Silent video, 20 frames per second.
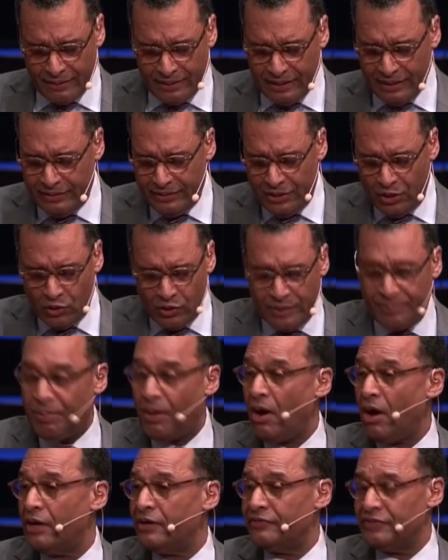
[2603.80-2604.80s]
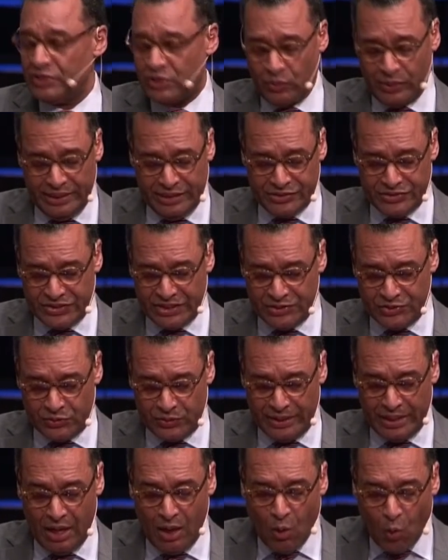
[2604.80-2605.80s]
in the early part of the 20th
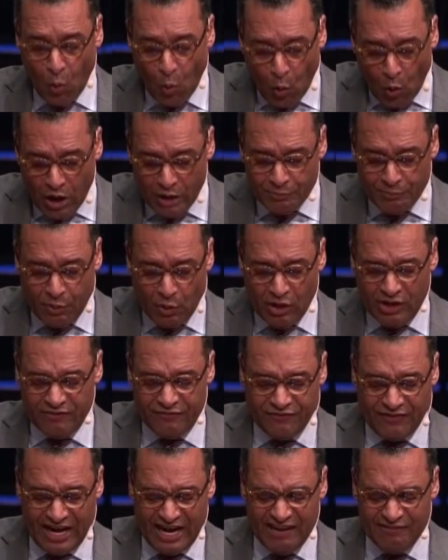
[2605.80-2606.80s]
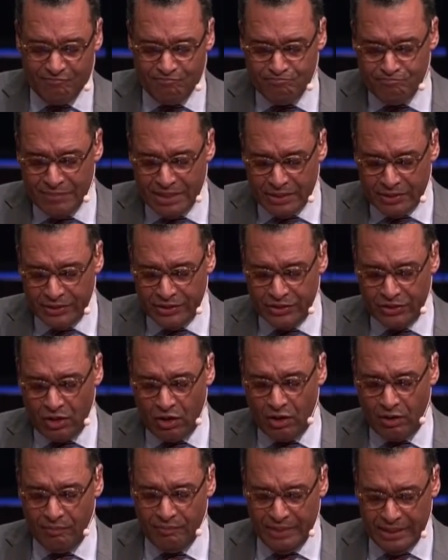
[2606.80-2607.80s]
century. 1.5 million
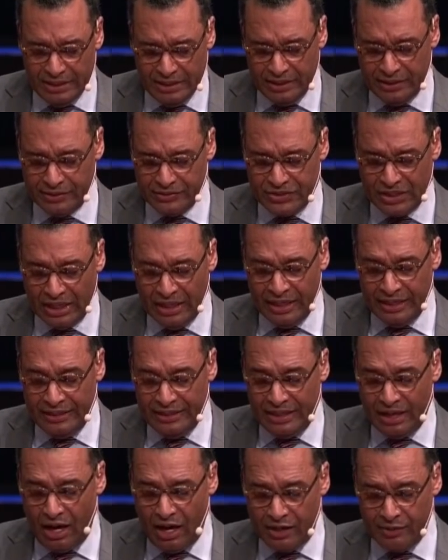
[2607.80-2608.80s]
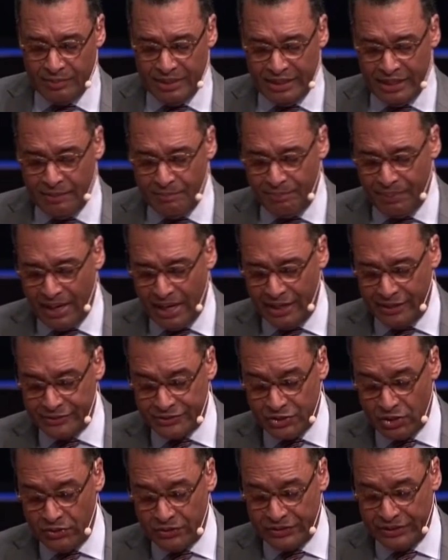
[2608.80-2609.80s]
Armenians in the Ottoman Empire,
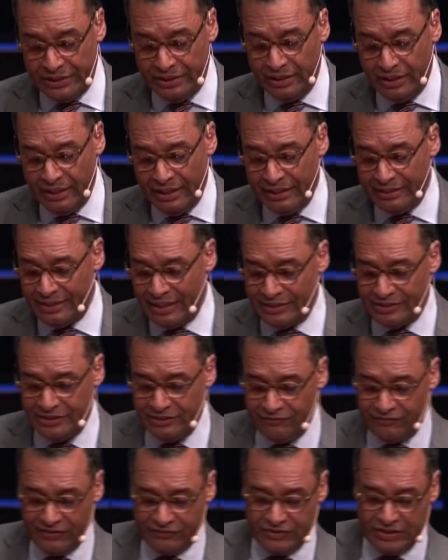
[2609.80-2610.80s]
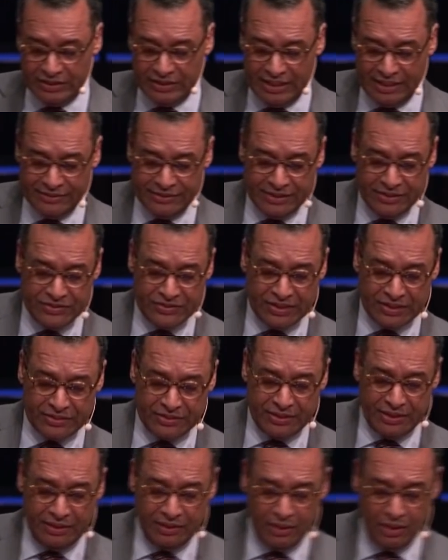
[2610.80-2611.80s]
Turkey, in 1915,
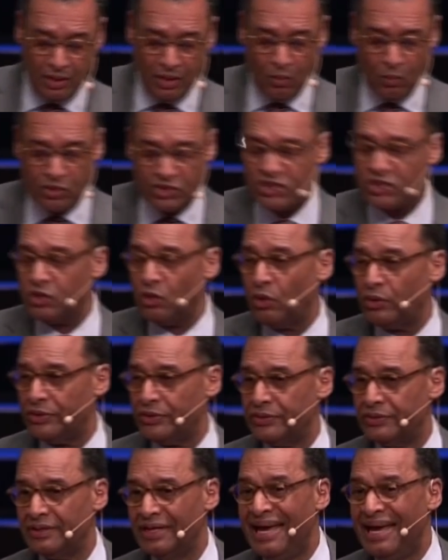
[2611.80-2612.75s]
1916, were slaughtered.